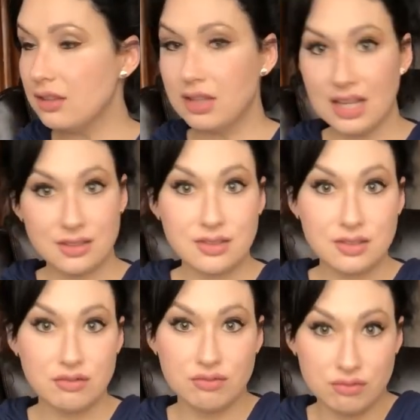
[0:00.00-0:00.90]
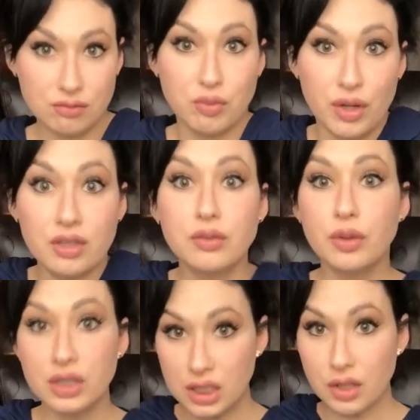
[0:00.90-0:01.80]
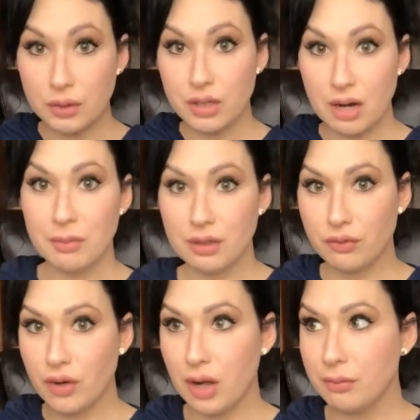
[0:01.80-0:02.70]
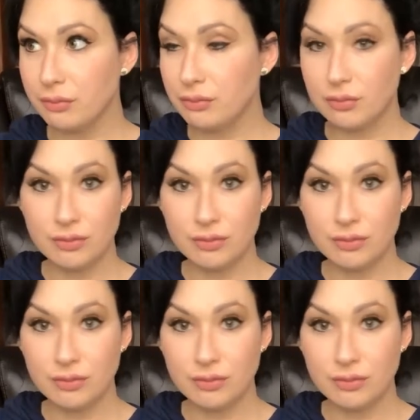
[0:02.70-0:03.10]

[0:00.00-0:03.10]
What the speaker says: that's what, you know, they were coming from